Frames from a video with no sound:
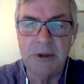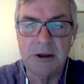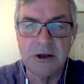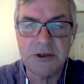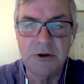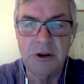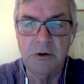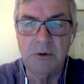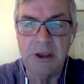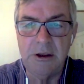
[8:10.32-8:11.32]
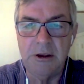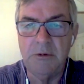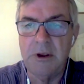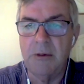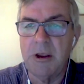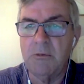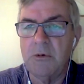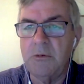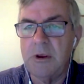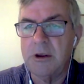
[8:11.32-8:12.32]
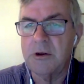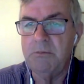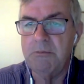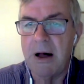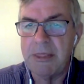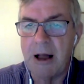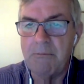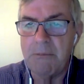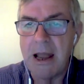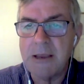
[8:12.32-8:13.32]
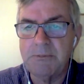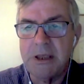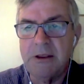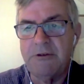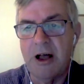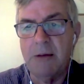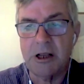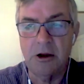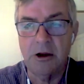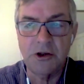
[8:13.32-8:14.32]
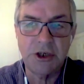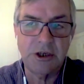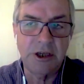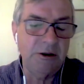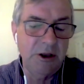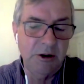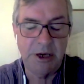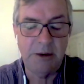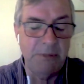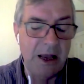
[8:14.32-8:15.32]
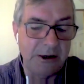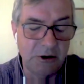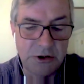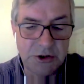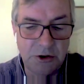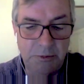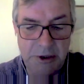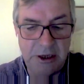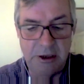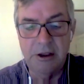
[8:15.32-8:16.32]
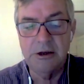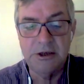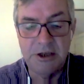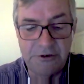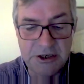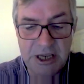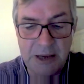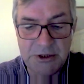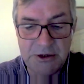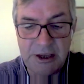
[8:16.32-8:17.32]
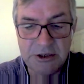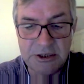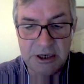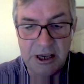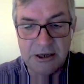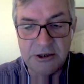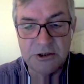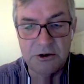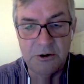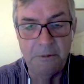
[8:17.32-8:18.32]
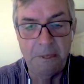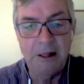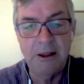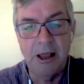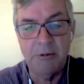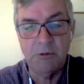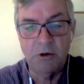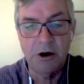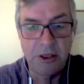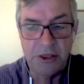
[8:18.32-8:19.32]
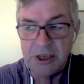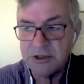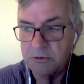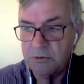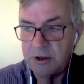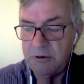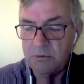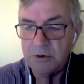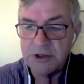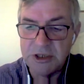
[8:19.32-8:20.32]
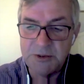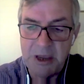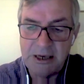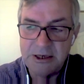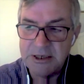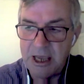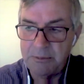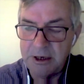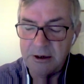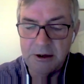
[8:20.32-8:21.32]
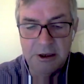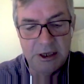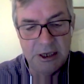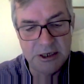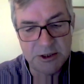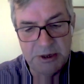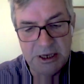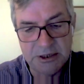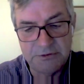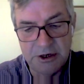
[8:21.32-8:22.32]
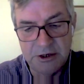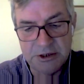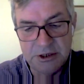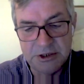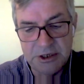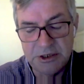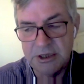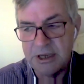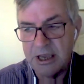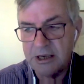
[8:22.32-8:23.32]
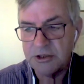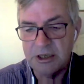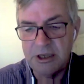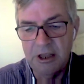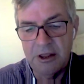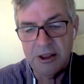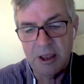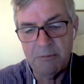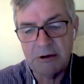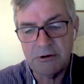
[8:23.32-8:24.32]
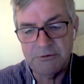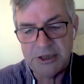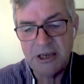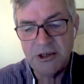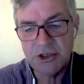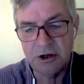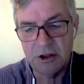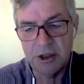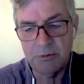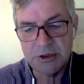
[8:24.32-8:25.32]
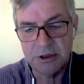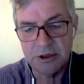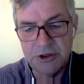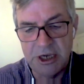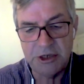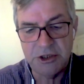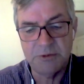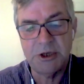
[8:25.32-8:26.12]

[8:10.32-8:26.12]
because that might be pharmacologically, but it might also be different types of exercise. So, one of the things that we suspect is happening in space, for instance, is that actually the amount of tension on the muscles changes